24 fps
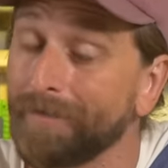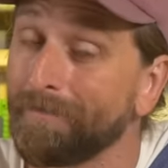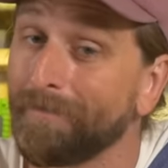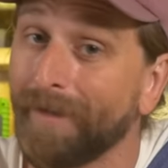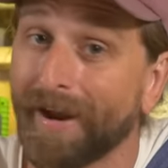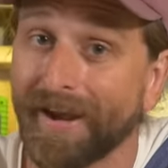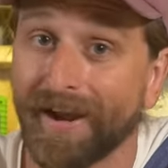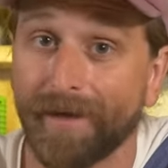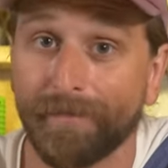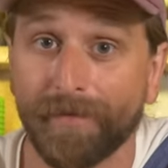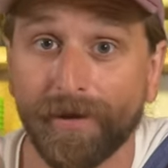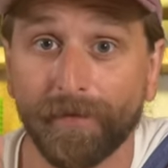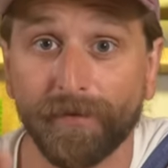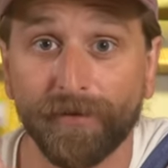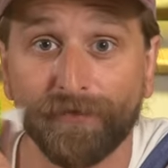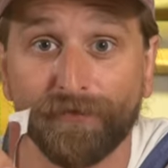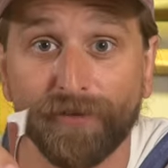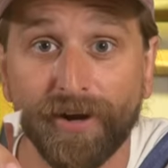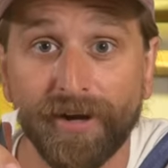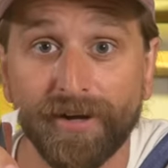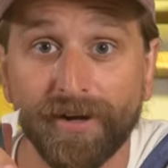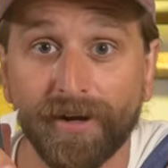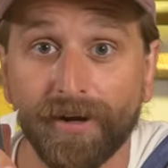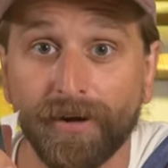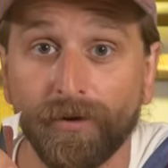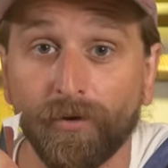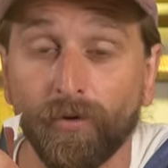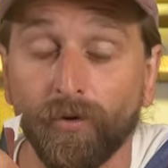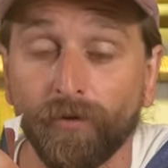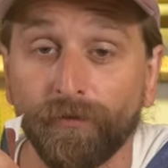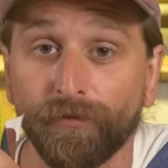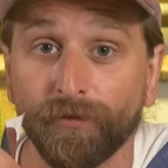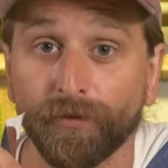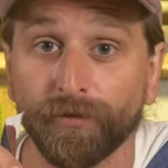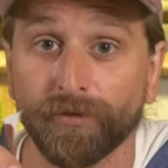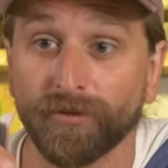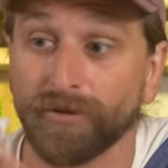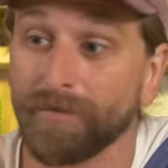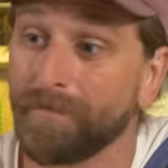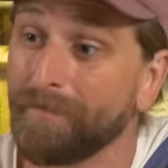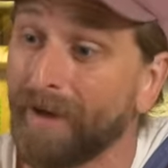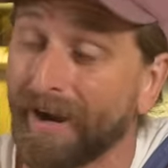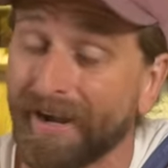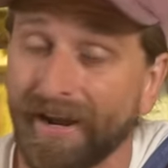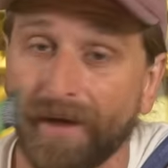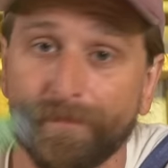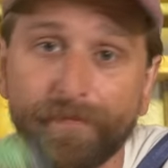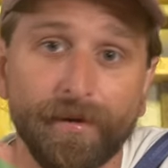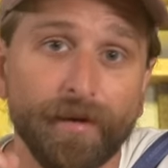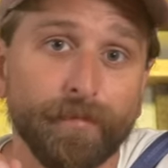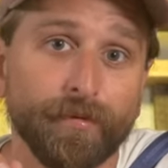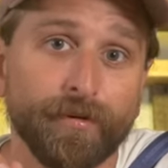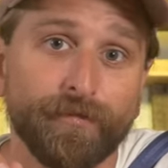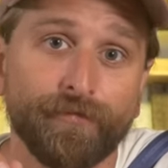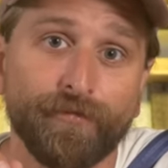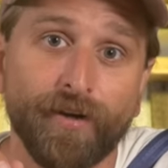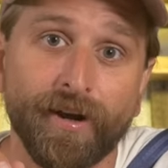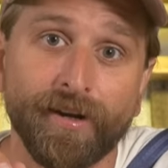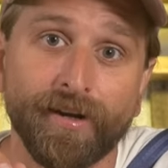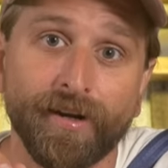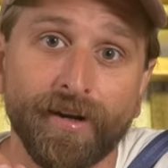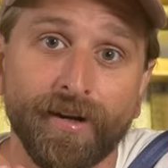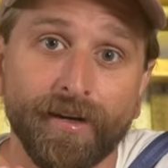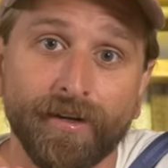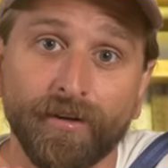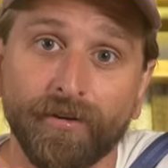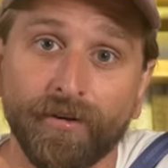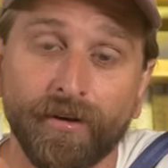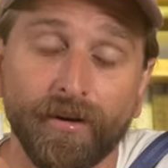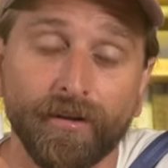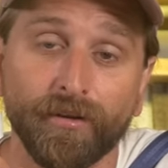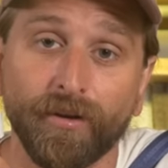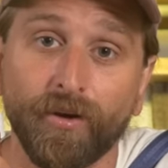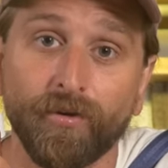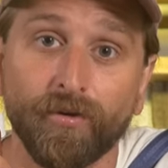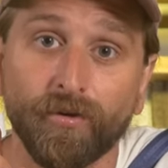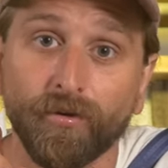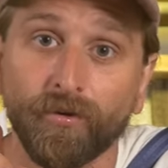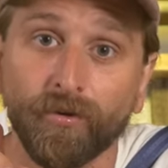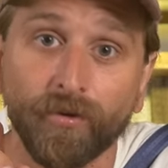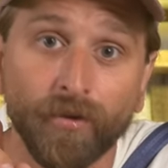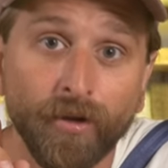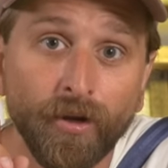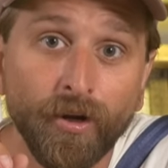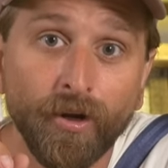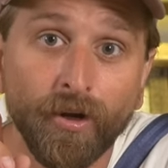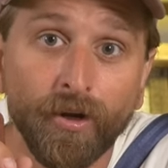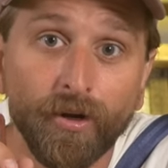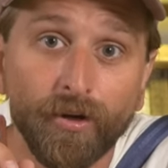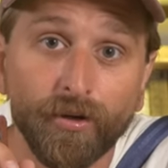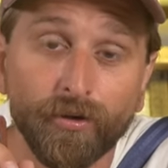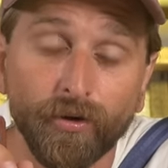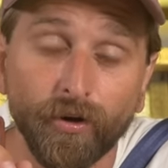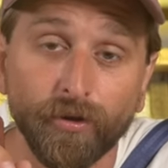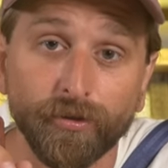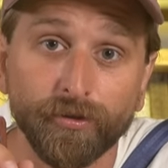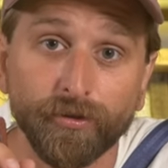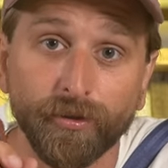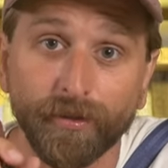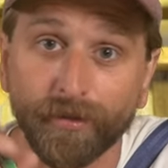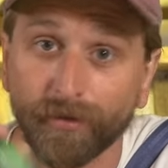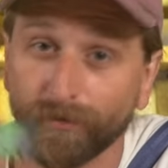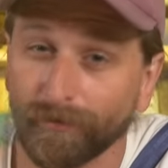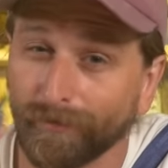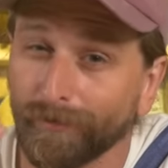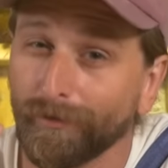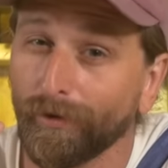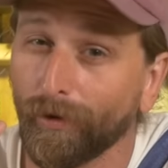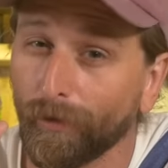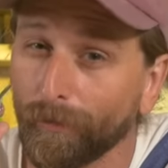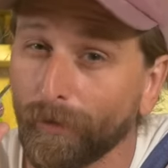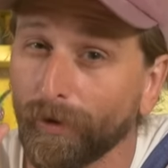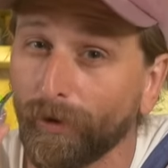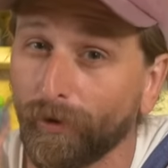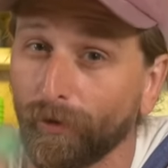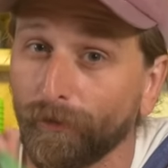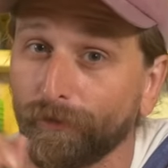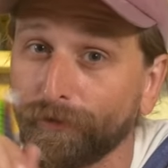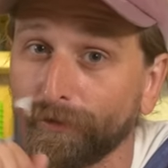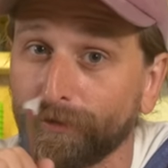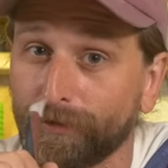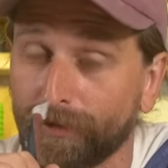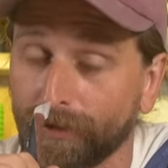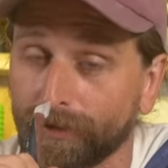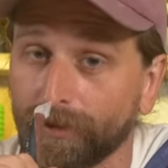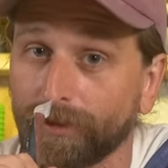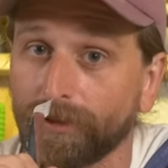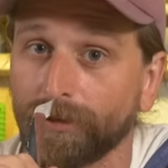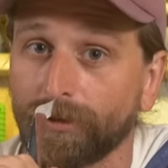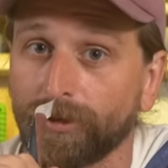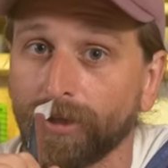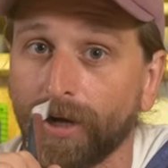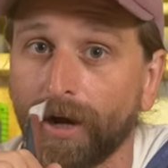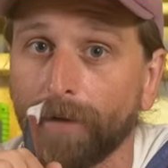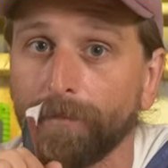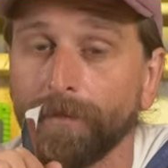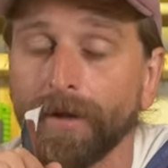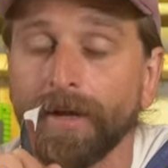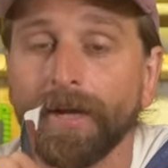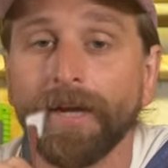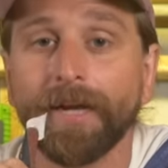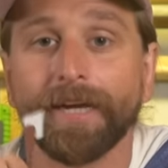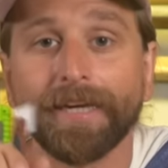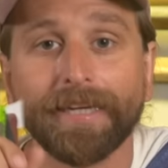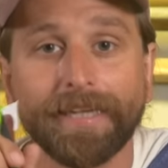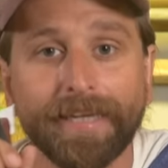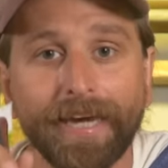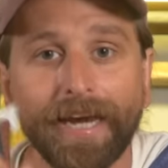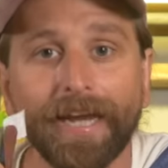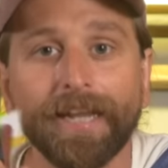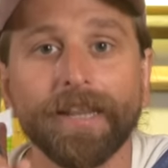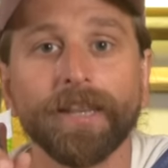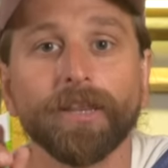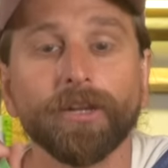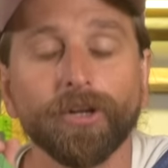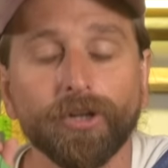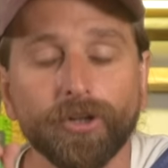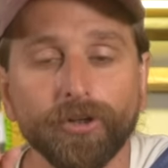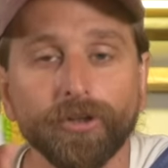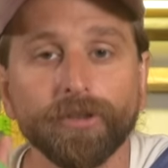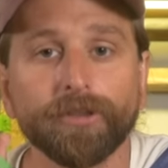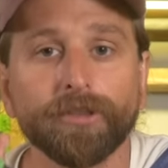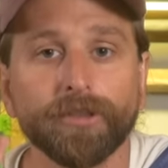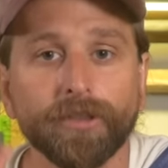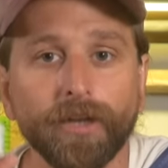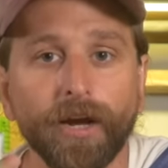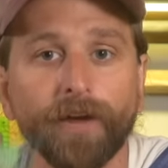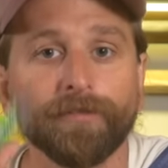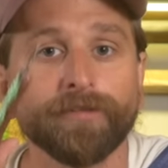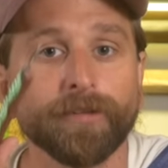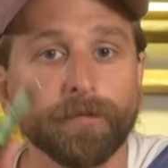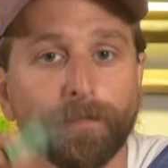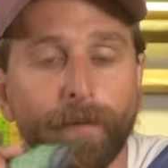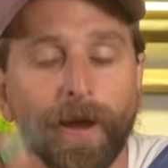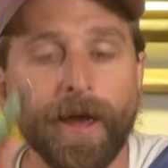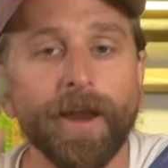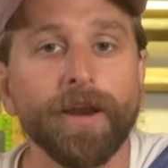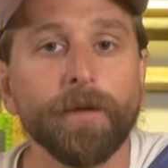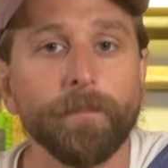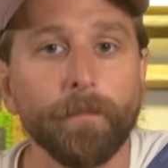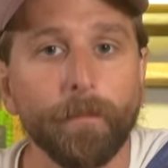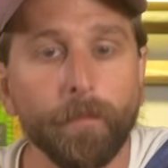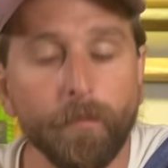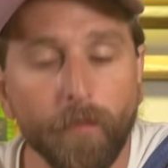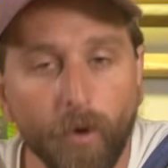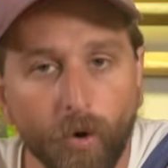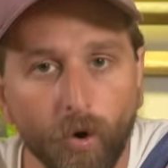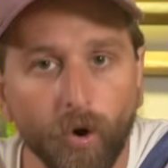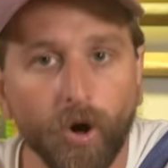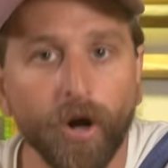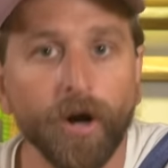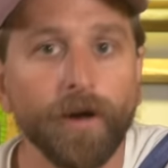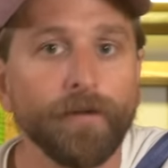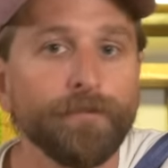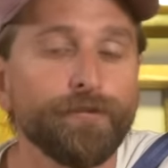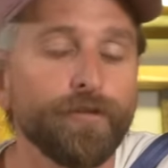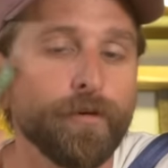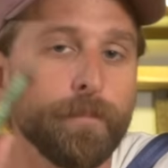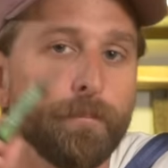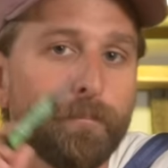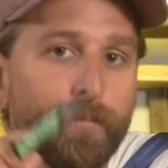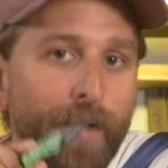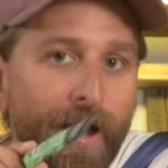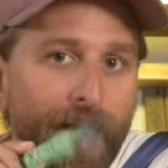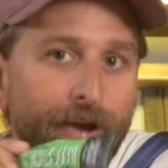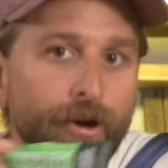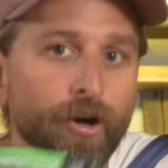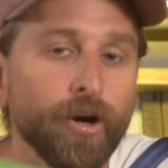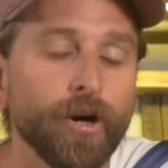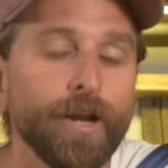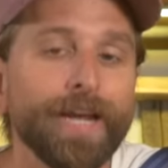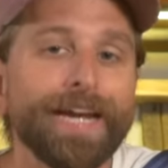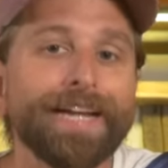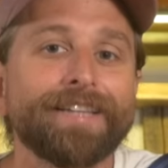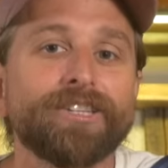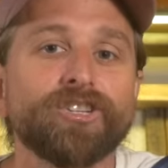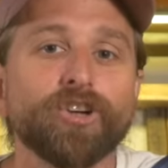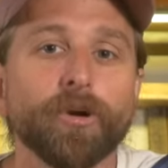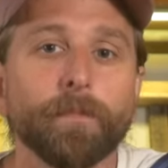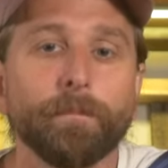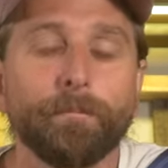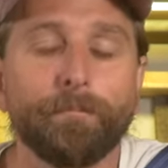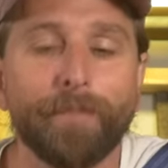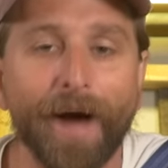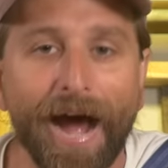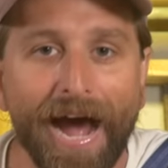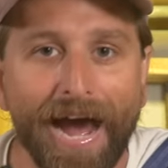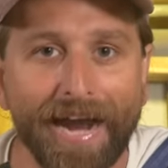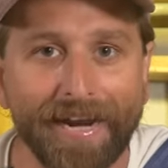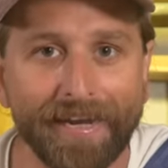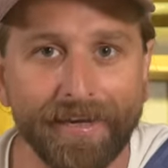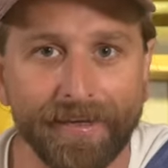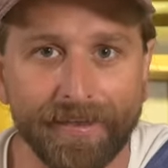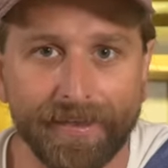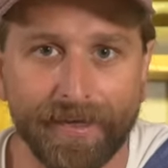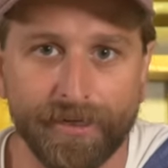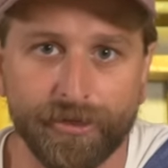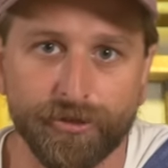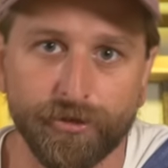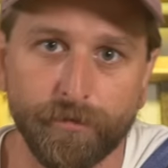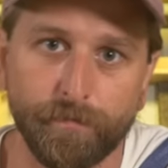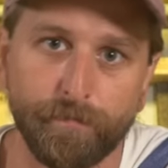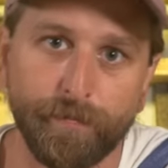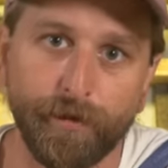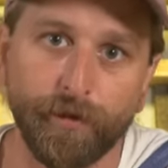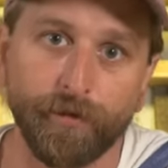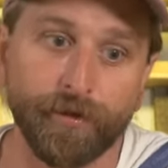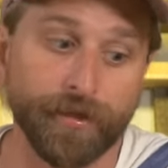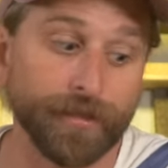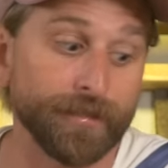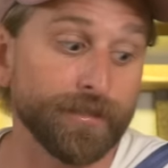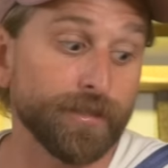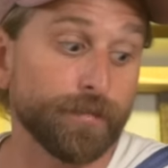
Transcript: You might not be able to find it at Whole Foods. You might not be able to find it at your local grocery. Normally Whole Foods does a good job. Get the good stuff, spend more for better. It's your body that you're building.